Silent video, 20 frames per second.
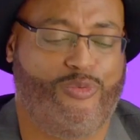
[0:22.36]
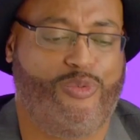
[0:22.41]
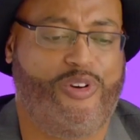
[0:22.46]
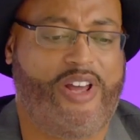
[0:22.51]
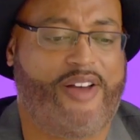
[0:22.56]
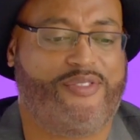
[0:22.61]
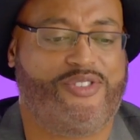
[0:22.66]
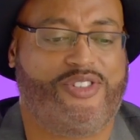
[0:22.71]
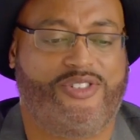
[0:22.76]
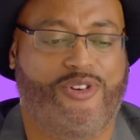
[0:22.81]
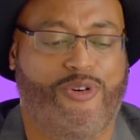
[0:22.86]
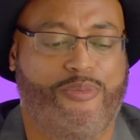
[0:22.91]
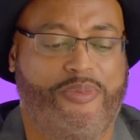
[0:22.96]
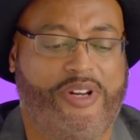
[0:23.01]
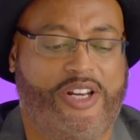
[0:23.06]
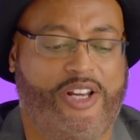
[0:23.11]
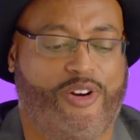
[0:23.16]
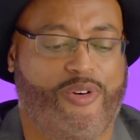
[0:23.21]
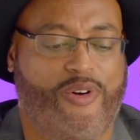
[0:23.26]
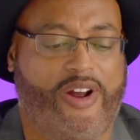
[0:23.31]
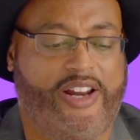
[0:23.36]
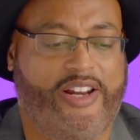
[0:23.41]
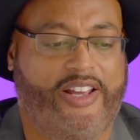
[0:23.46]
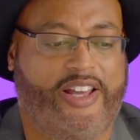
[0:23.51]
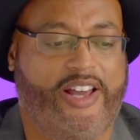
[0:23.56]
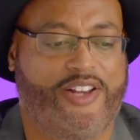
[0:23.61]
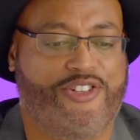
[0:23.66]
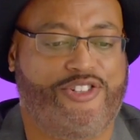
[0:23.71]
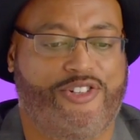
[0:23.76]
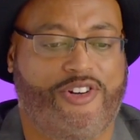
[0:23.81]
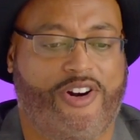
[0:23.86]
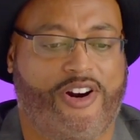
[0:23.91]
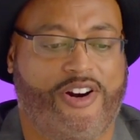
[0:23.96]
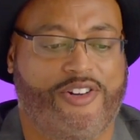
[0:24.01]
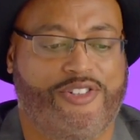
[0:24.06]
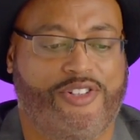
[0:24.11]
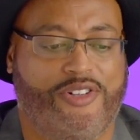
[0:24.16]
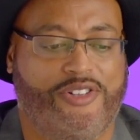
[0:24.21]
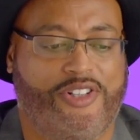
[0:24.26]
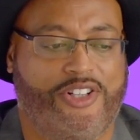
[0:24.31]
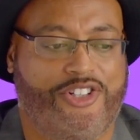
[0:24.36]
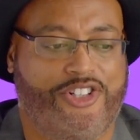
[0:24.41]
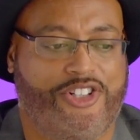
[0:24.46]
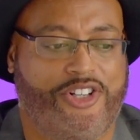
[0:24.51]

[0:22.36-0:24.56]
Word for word: we have so many great guest stars on this